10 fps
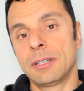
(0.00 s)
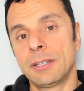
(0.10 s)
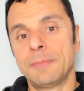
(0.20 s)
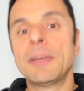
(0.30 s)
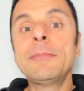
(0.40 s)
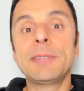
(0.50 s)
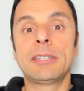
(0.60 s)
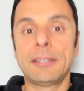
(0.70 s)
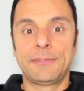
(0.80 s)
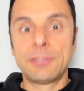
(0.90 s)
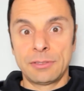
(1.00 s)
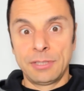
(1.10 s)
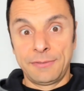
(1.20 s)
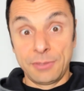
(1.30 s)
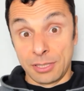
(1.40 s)
Maybe if you're
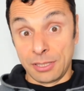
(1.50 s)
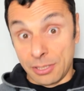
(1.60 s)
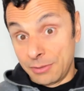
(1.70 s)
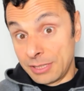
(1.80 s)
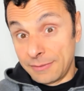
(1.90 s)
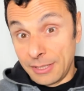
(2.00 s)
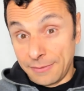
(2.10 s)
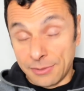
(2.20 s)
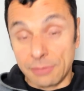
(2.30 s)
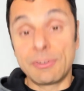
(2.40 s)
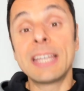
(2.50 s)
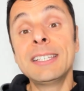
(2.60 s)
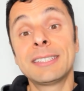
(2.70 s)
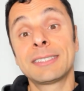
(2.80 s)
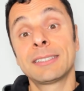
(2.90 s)
going to go in for a
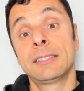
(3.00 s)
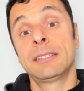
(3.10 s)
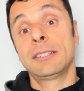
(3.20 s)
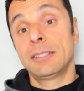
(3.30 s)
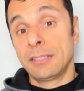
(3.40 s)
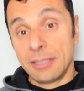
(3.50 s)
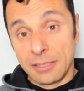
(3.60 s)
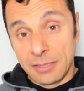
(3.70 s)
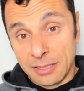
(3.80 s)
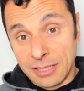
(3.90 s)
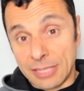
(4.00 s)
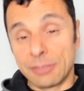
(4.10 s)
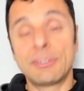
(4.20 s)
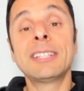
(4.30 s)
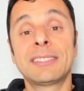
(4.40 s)
race. Then on
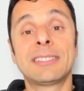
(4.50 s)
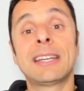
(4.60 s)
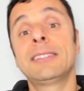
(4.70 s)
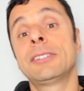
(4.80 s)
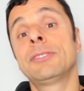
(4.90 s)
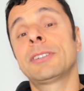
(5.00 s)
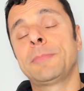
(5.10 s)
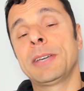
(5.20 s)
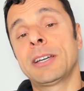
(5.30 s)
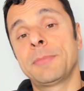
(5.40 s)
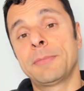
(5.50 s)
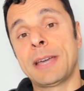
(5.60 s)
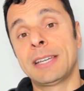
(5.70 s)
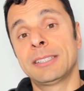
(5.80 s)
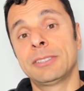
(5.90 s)
race day, then you're going to pick up the pace.